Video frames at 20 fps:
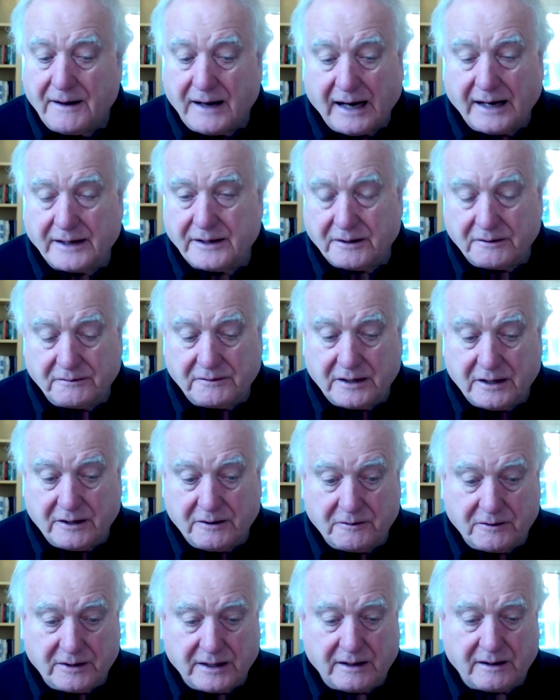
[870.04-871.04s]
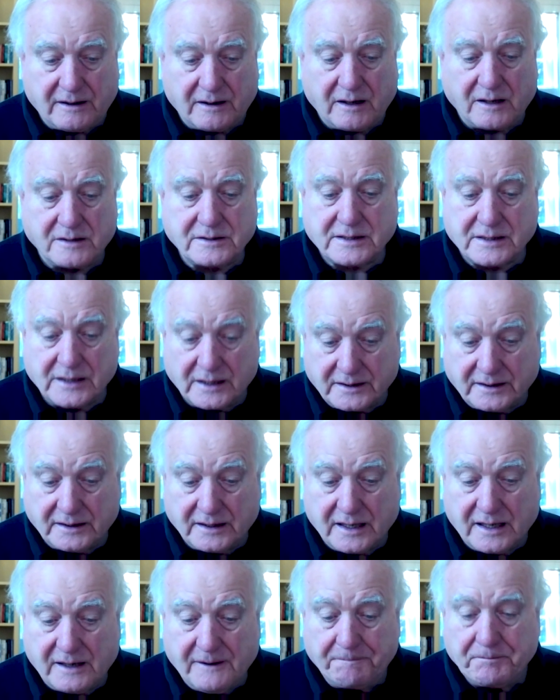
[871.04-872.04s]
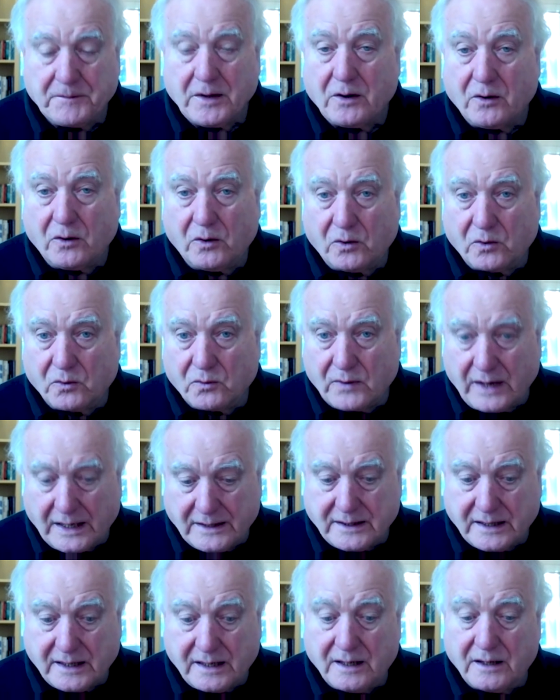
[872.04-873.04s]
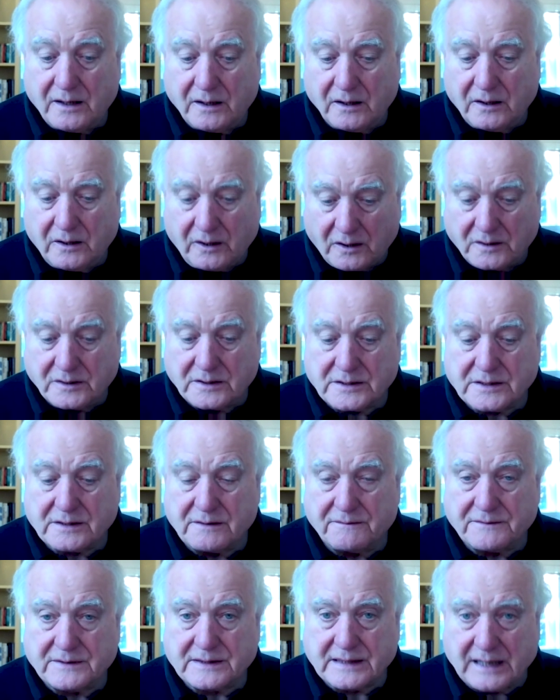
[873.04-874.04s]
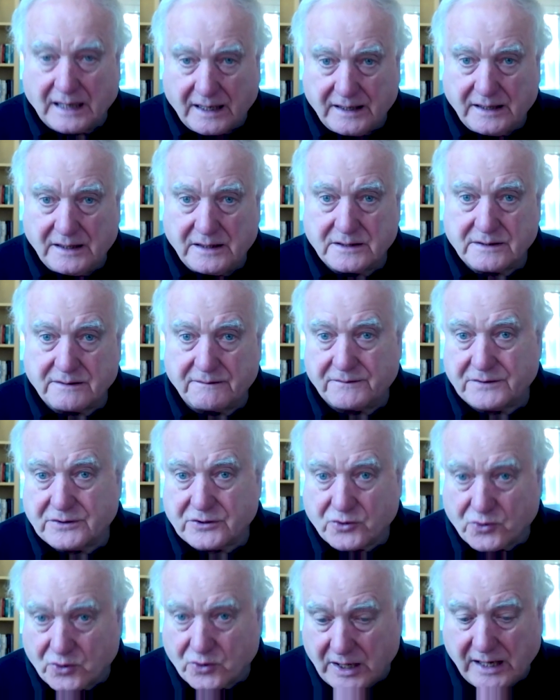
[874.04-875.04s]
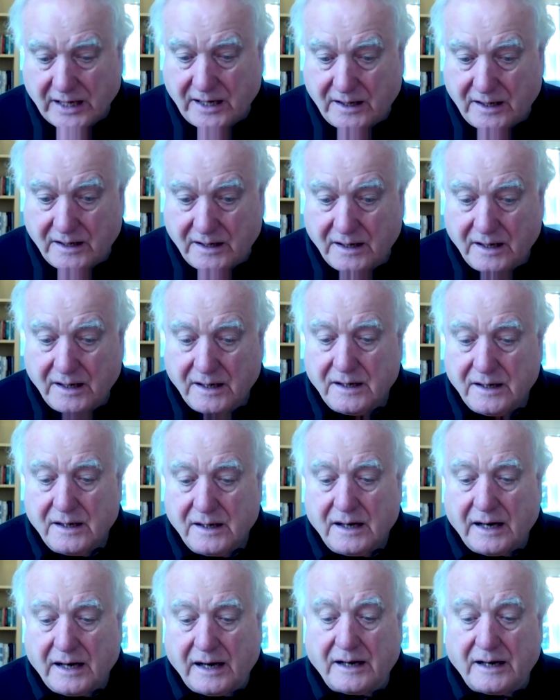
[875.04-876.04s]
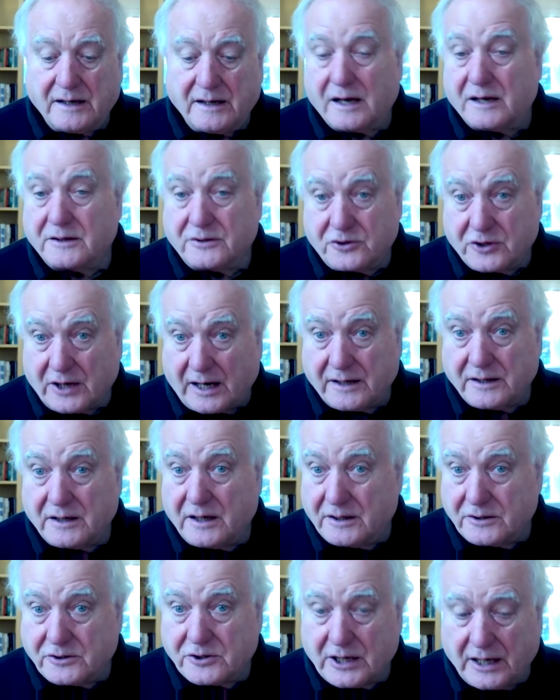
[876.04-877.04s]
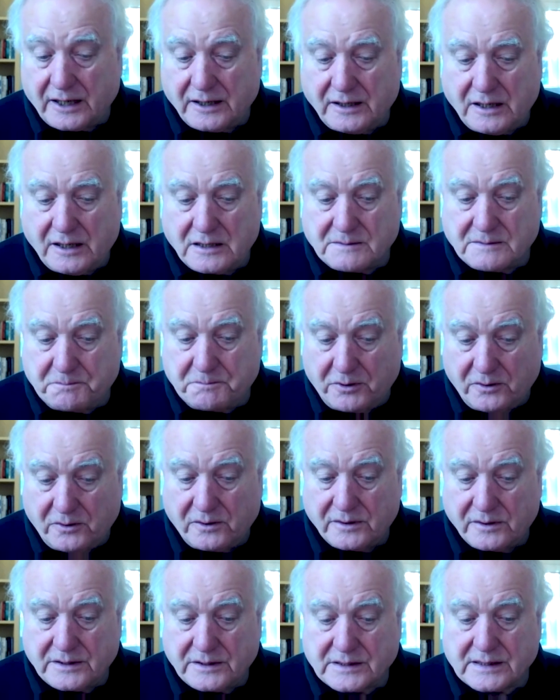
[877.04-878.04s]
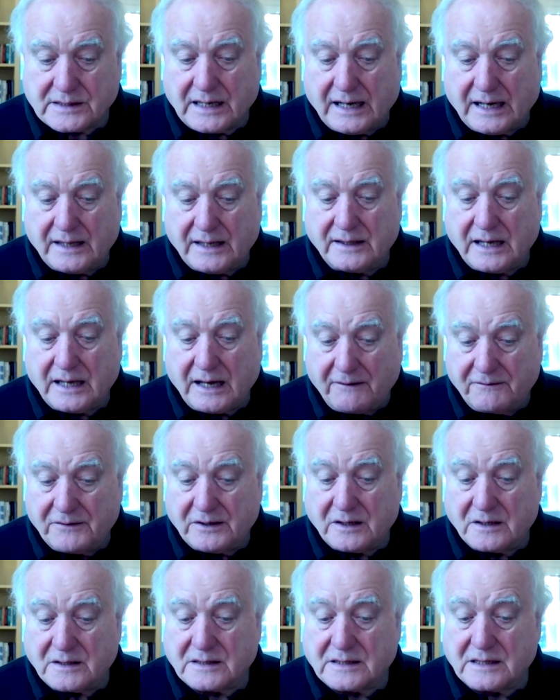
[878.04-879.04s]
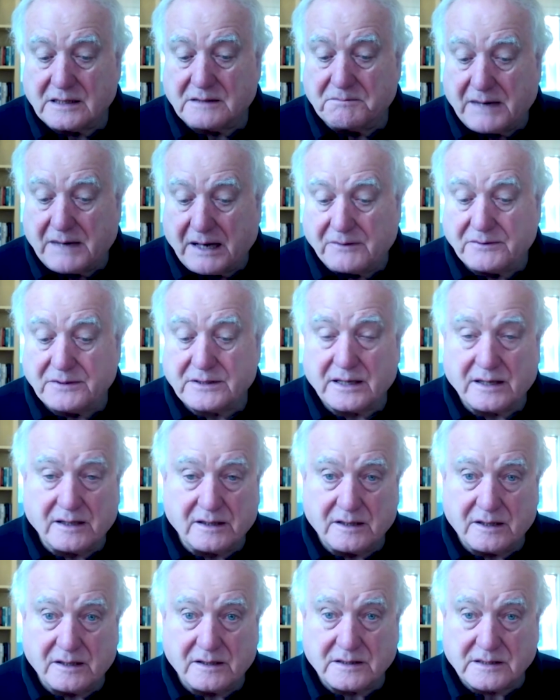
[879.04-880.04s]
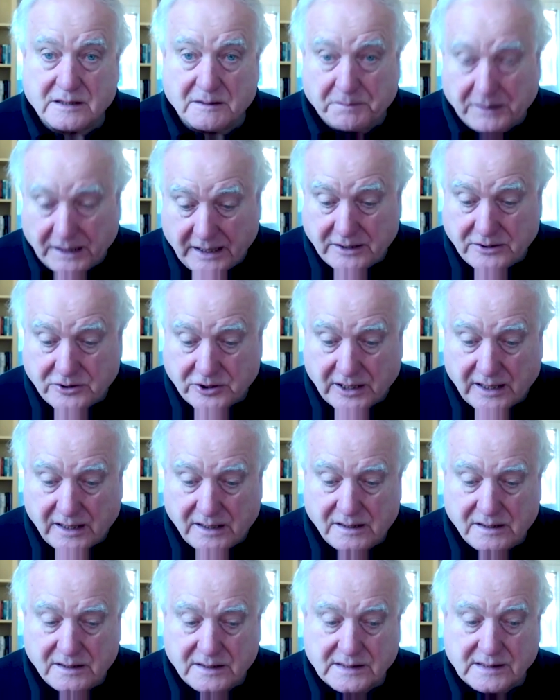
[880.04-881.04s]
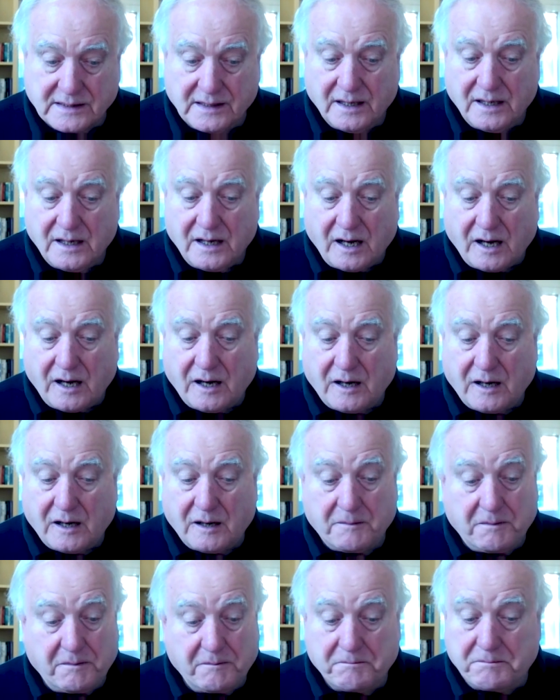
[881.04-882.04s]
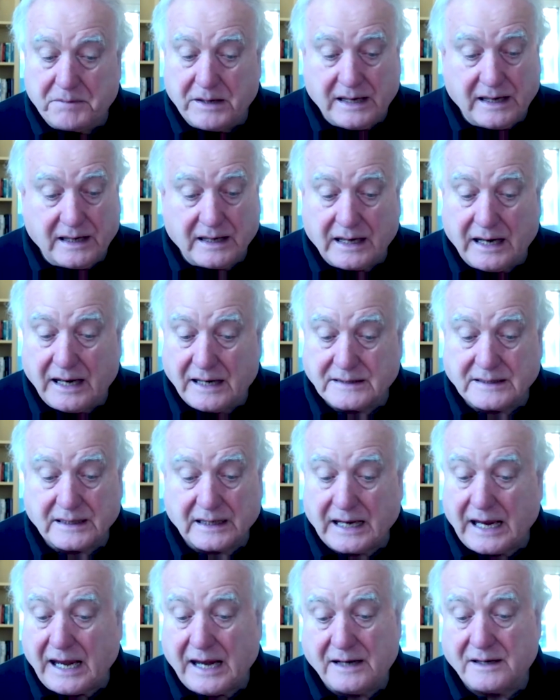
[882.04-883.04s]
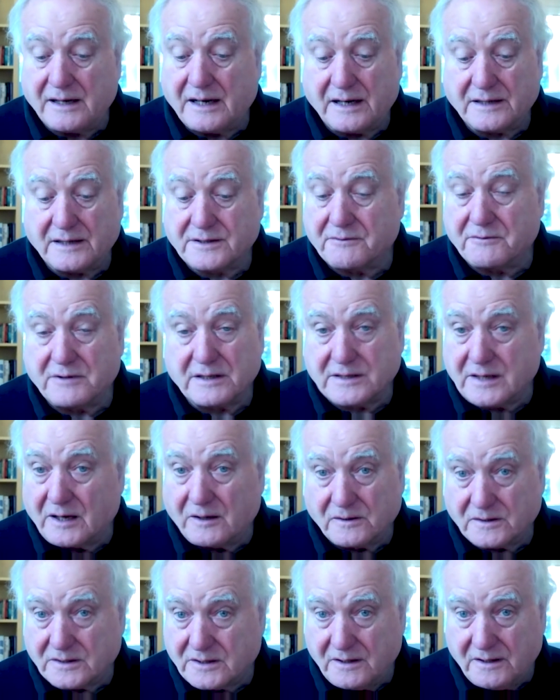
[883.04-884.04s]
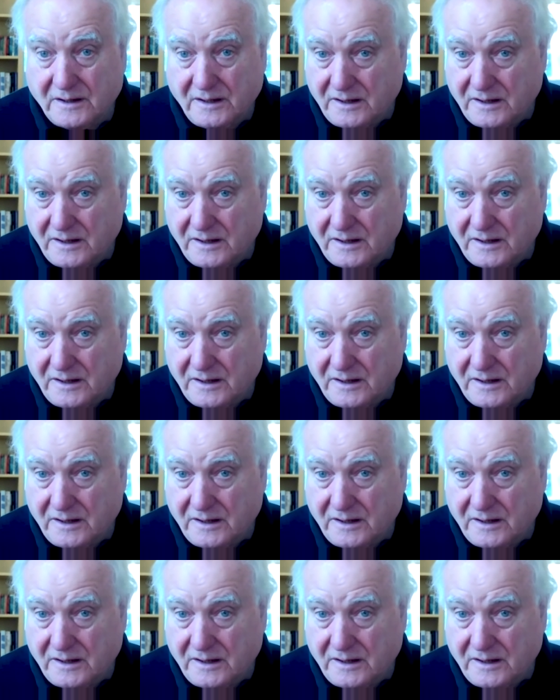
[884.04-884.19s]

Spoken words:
I don't know. There are certainly already lots of signs of strain at Chinese ports, and the evidence is mounting that supply chains are being hit again as a result